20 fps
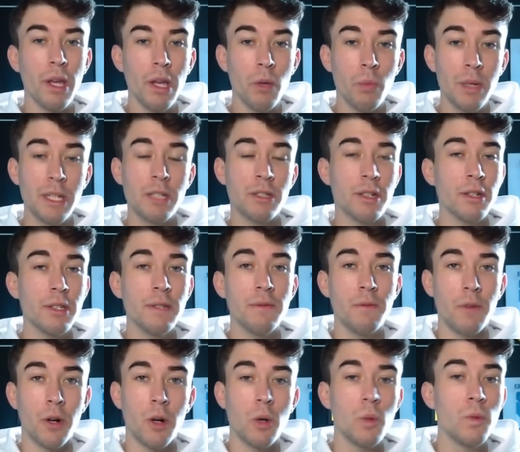which does
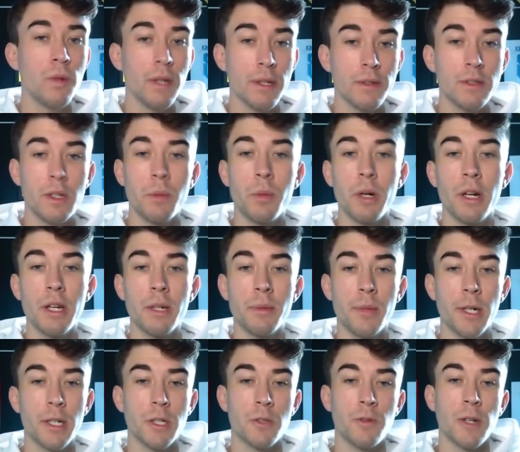involve someone like
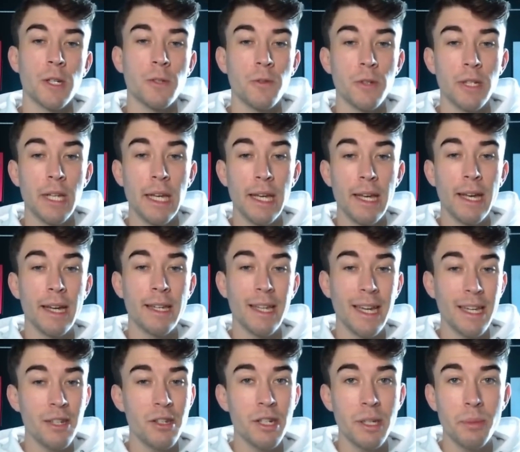Marcus Rashford
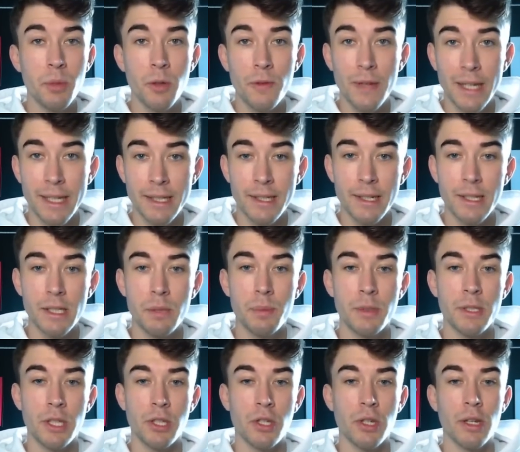occasionally moving into this
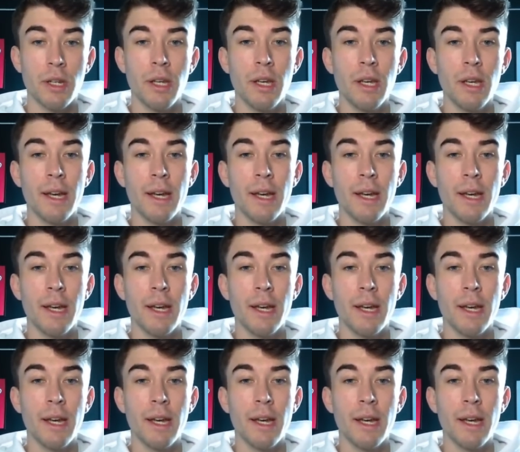position,